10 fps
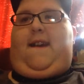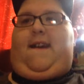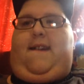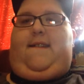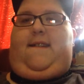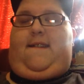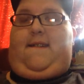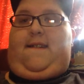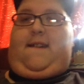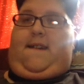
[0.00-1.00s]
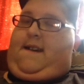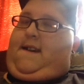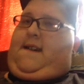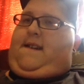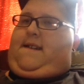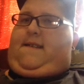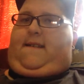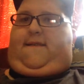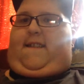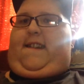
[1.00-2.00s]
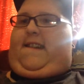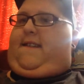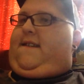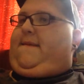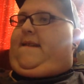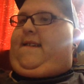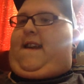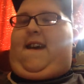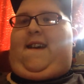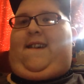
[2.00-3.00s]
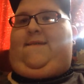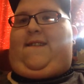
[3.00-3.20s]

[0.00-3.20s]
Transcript: hand. Funny story about that